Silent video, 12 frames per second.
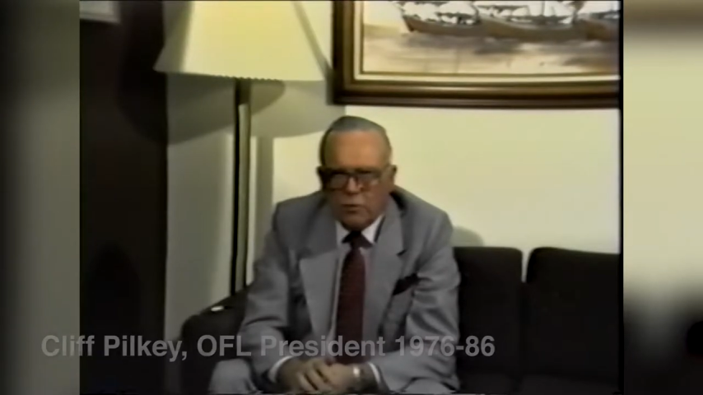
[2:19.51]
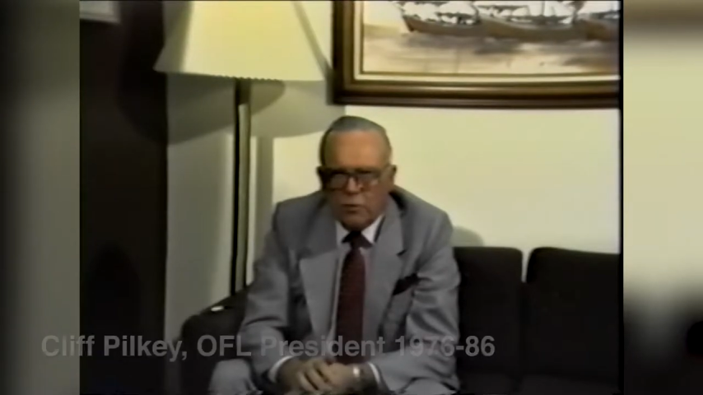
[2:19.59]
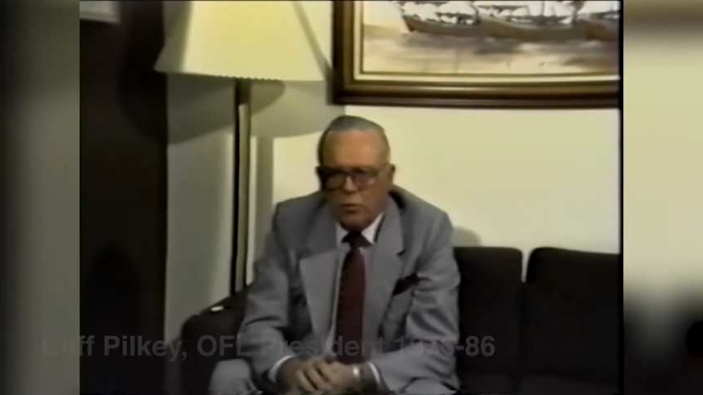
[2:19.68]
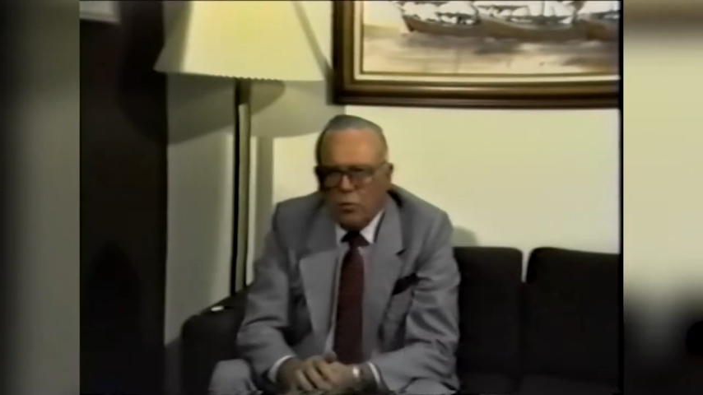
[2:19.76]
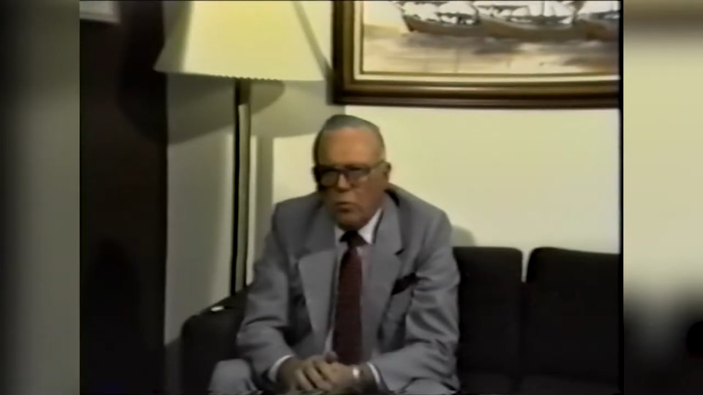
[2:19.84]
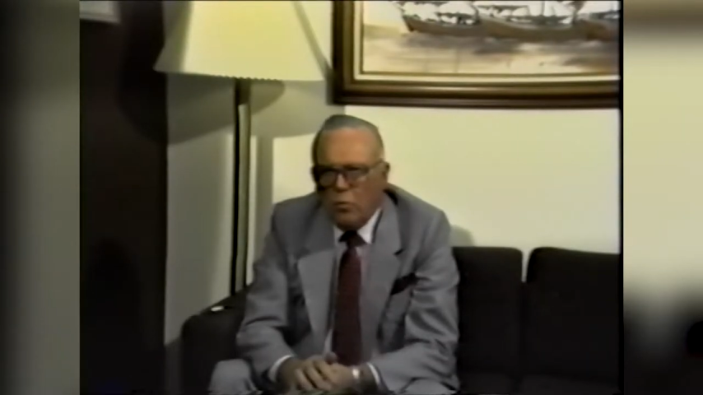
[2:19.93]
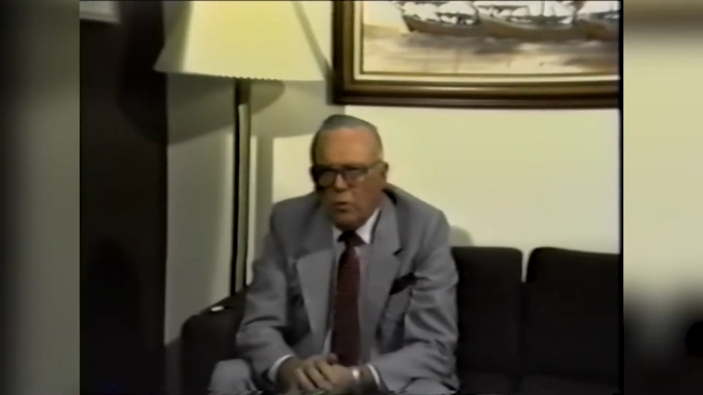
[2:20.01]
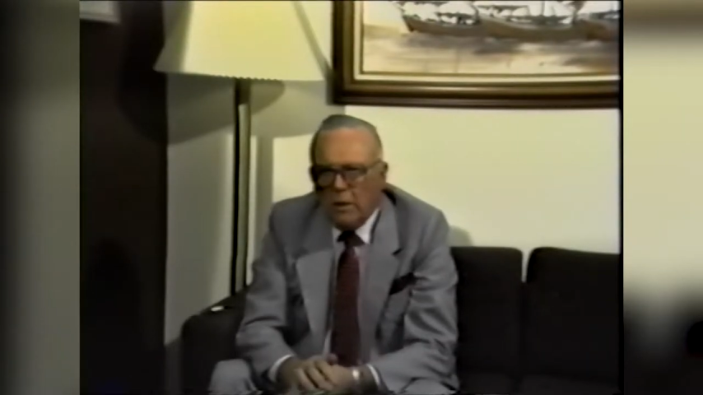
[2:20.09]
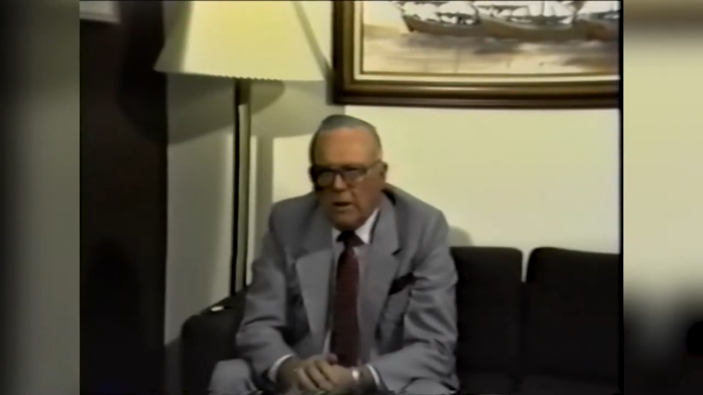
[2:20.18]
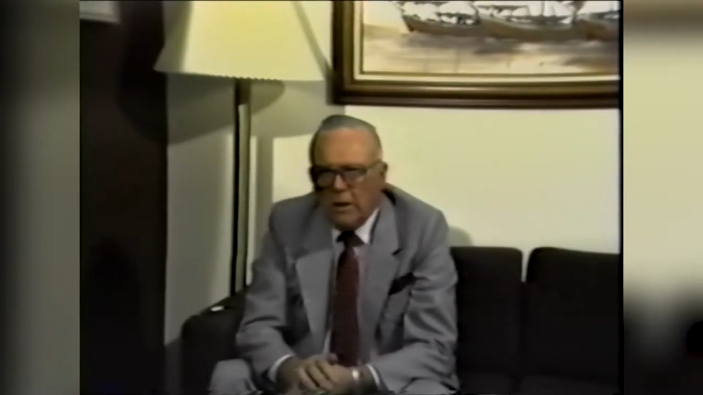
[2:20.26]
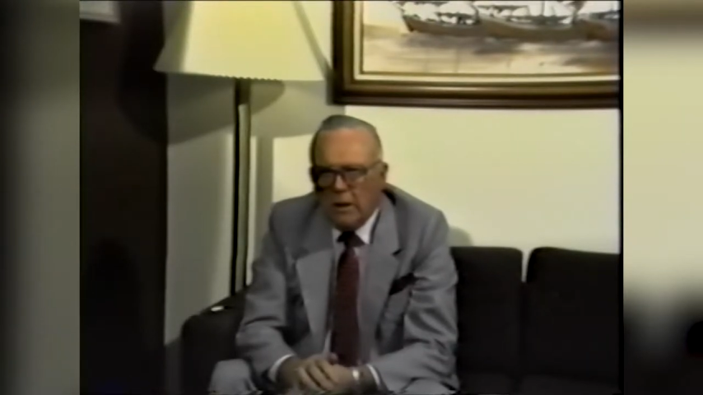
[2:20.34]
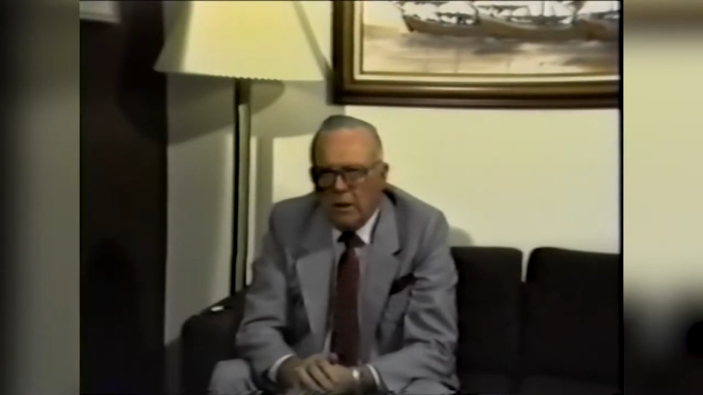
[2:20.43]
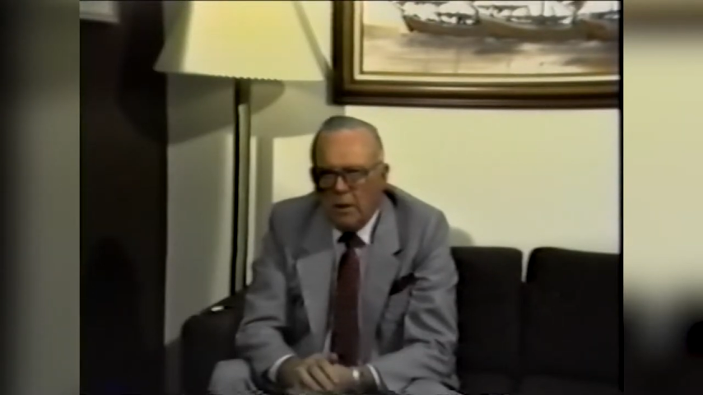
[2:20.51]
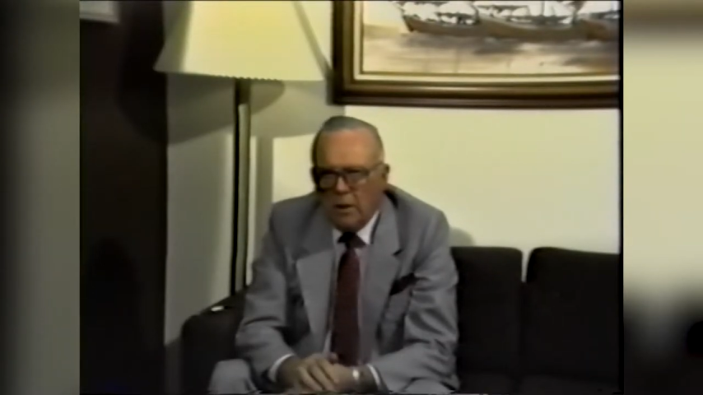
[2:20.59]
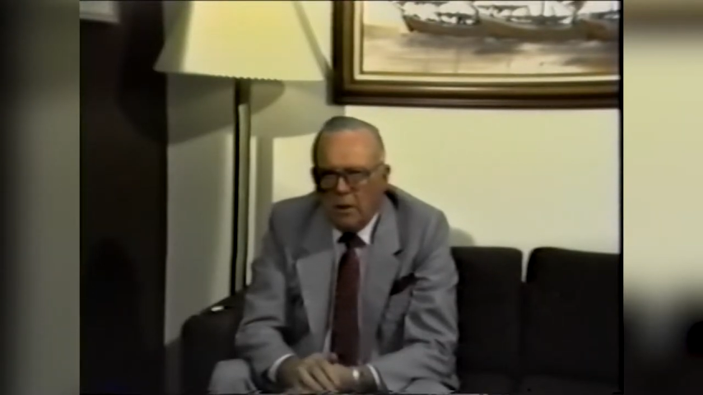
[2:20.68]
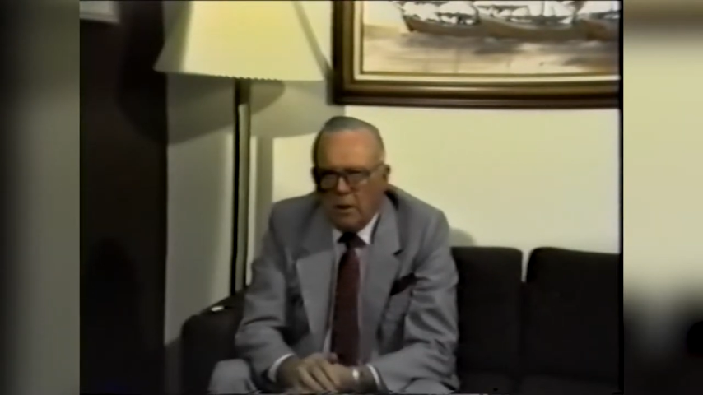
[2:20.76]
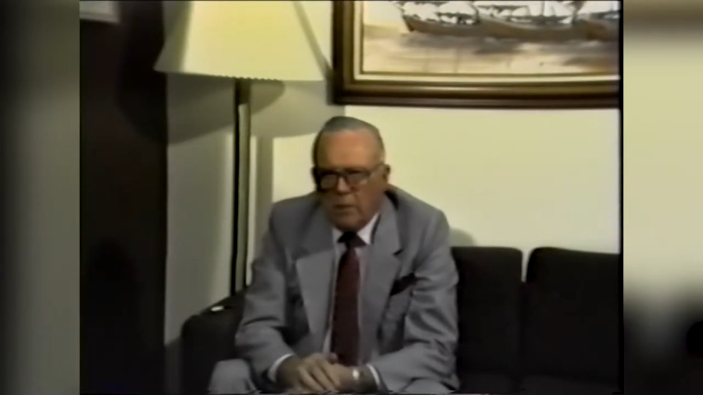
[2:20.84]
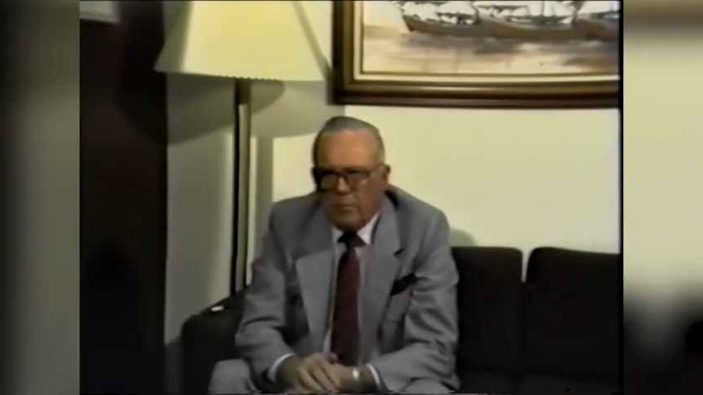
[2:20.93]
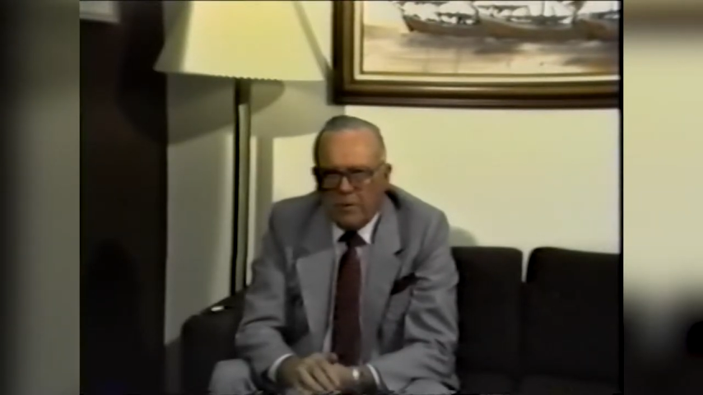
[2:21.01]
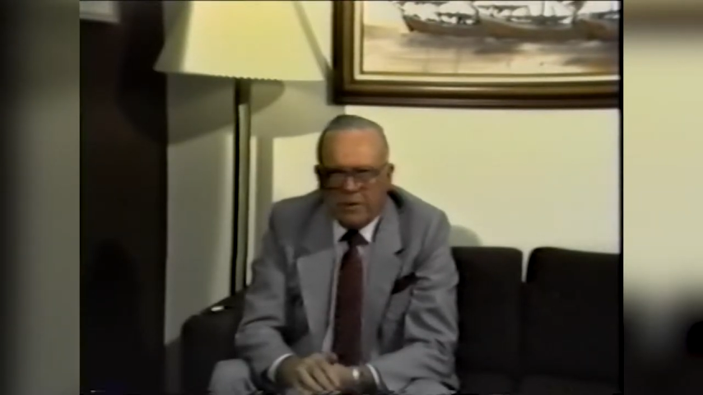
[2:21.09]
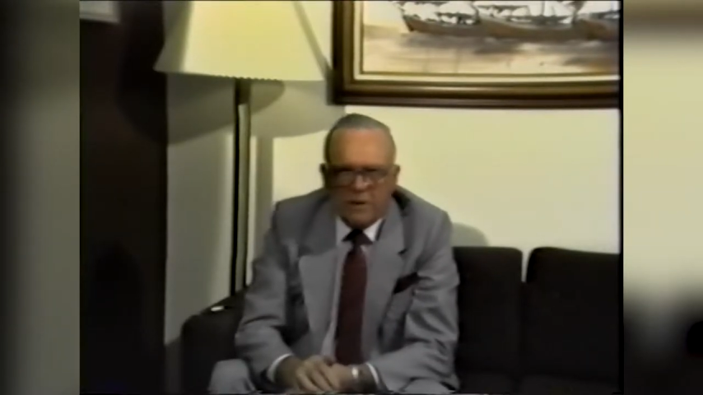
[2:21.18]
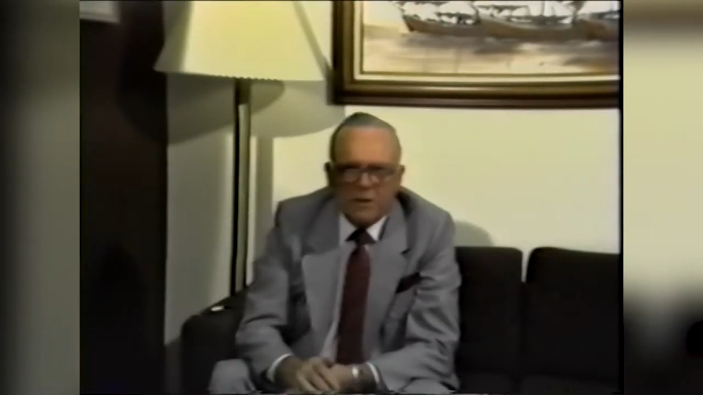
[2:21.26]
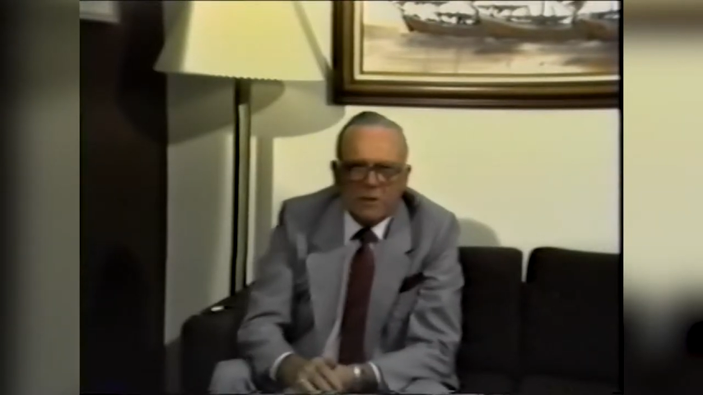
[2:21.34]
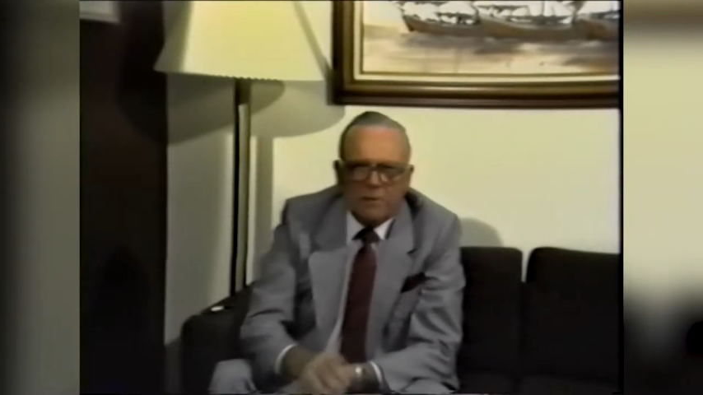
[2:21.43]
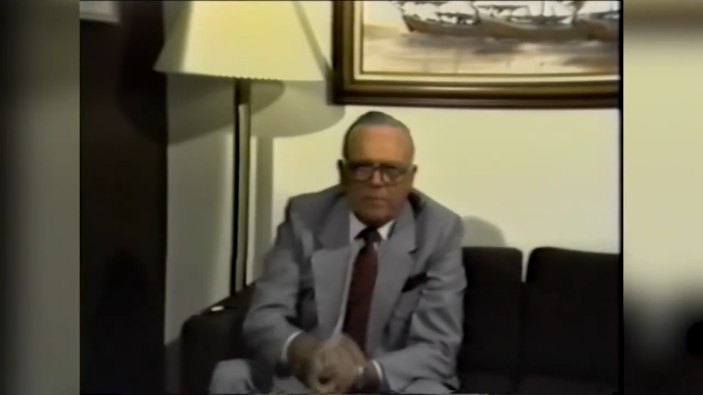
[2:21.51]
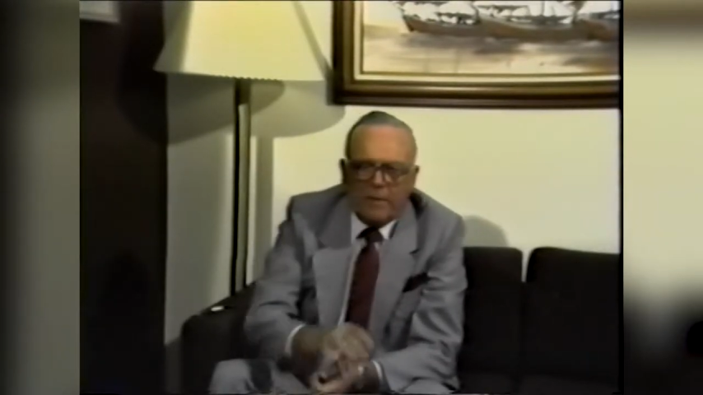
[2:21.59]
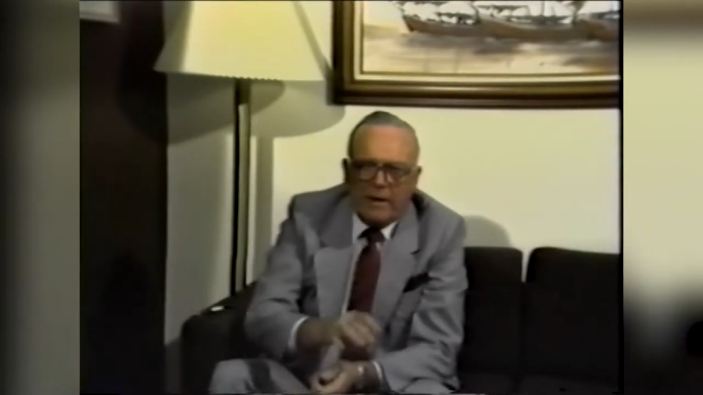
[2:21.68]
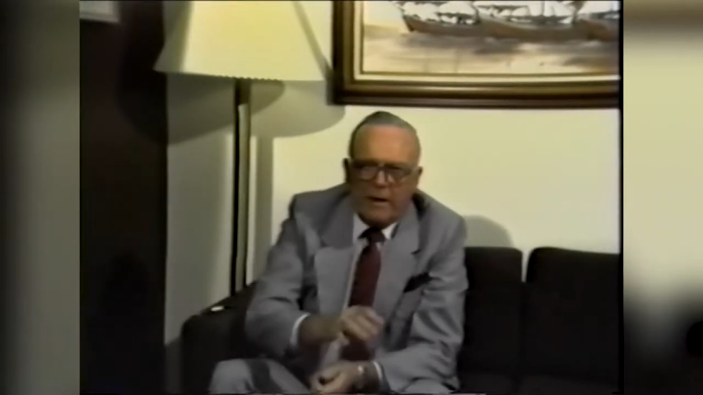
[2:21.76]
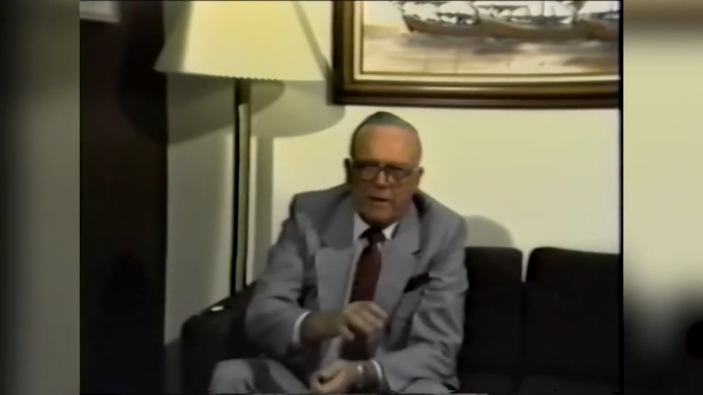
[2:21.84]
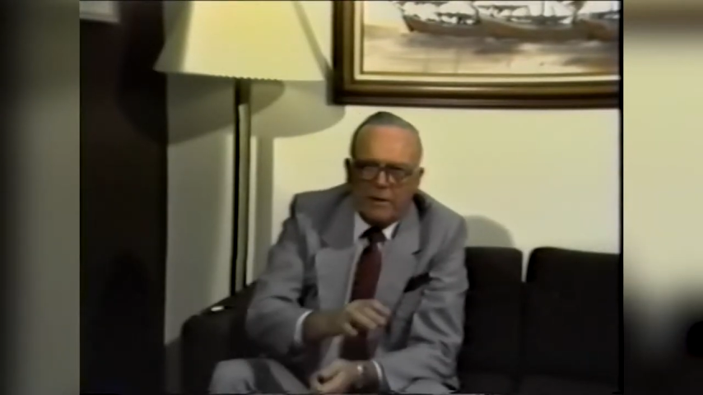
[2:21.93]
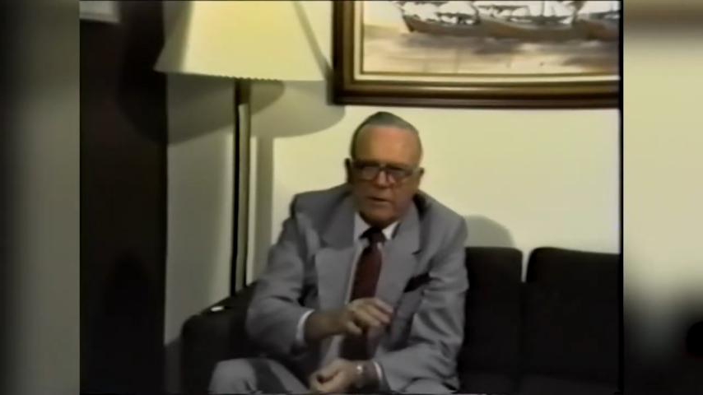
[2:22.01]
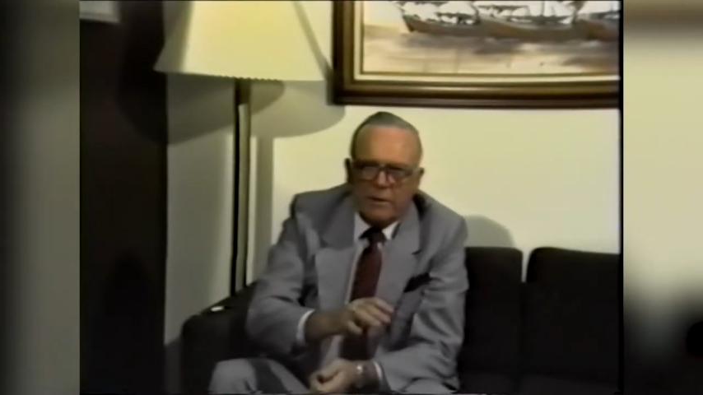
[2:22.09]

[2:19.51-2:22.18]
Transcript: to participate